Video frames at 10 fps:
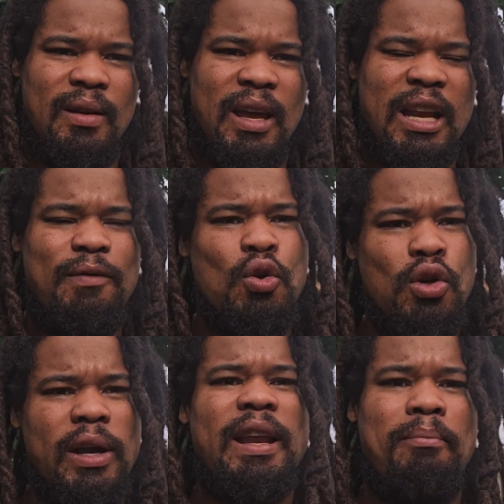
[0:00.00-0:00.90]
And if you
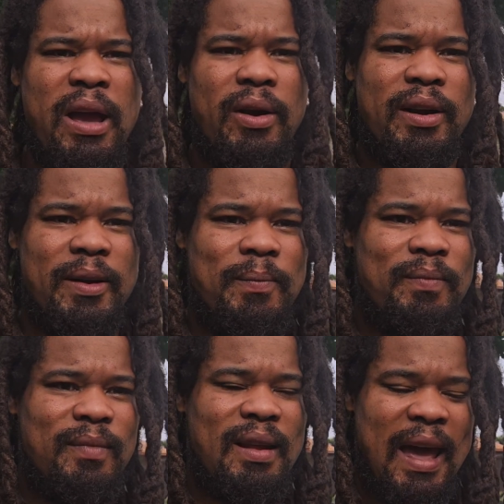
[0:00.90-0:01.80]
look at America,
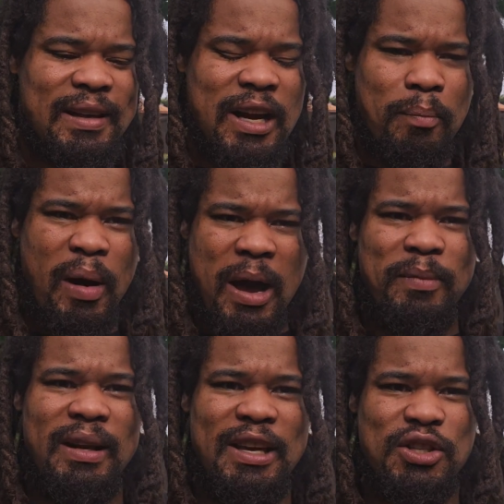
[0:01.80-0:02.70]
as our
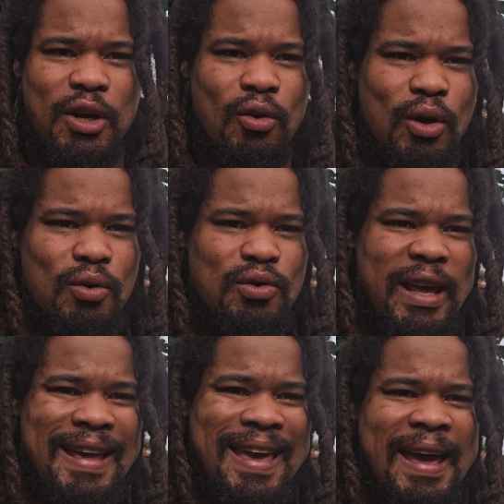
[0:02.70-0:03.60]
population grows
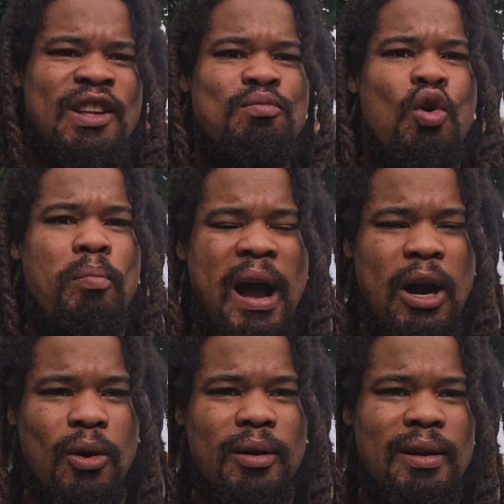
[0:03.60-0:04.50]
and gains more
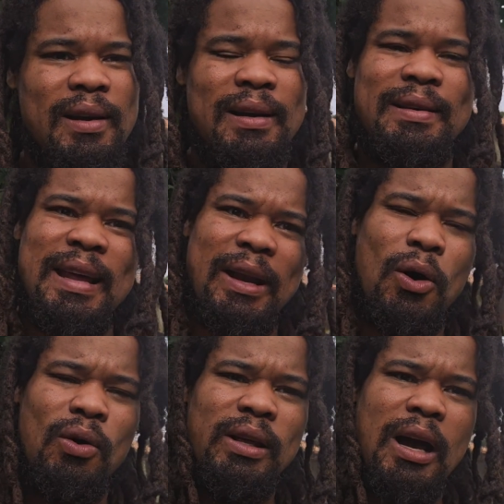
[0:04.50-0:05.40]
power, not
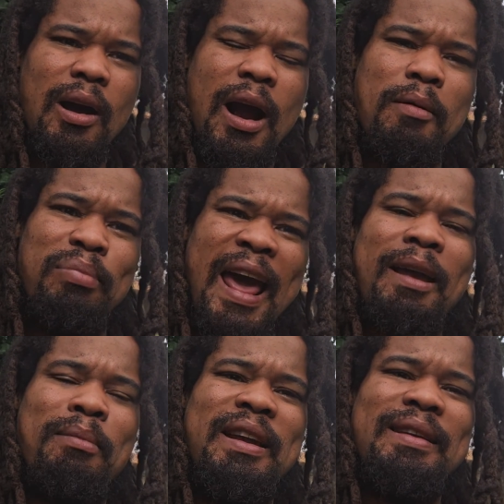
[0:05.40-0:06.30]
only are our
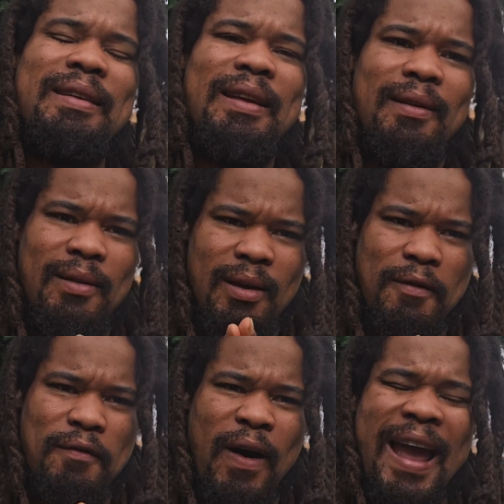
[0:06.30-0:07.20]
black men
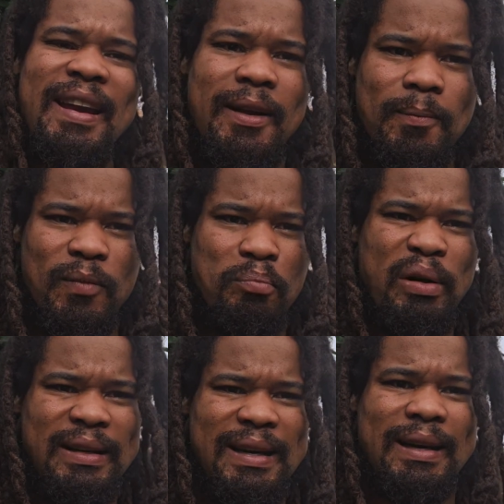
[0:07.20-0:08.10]
fighting
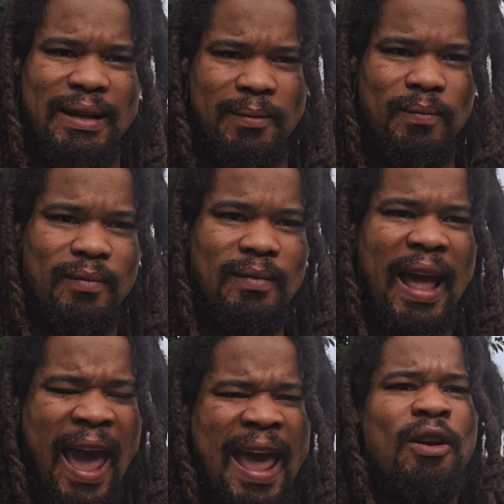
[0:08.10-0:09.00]
politically
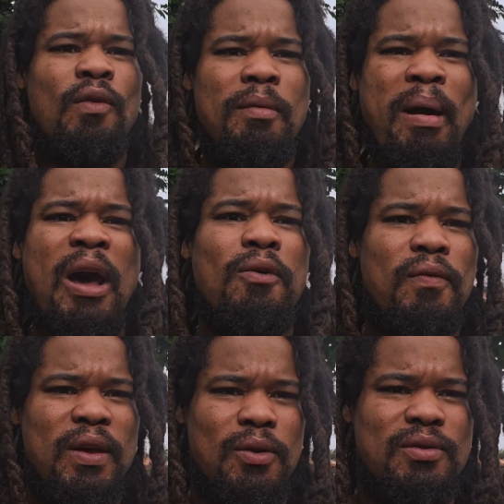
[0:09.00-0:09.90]
and on the
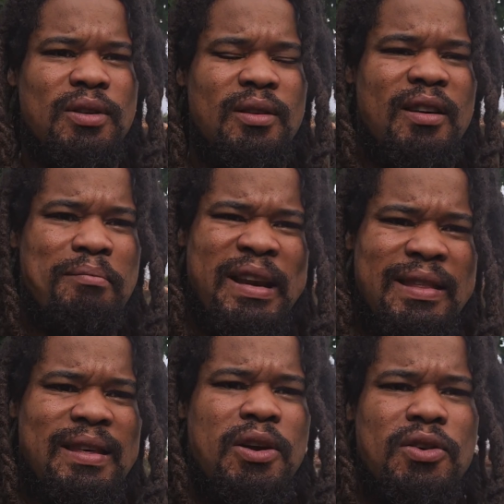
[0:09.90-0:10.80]
battlefield in many
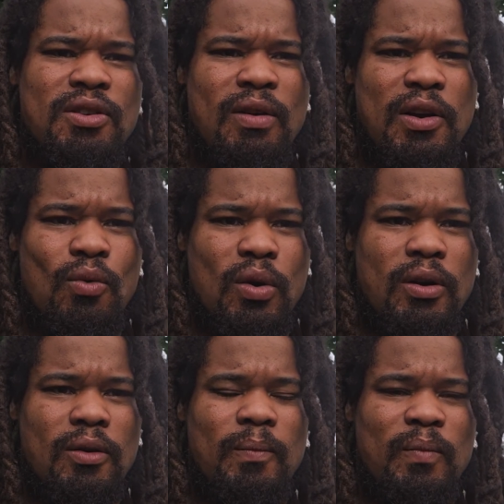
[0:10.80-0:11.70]
theaters around the
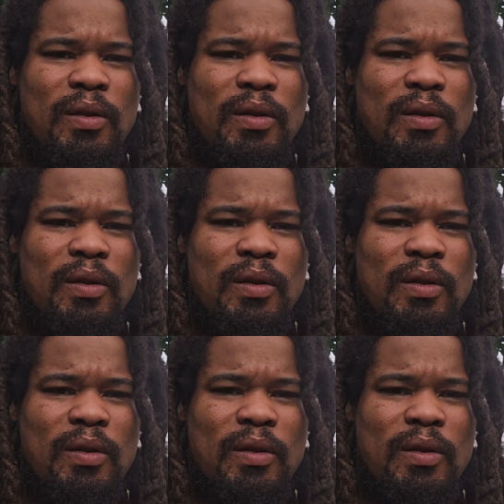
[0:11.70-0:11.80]
world,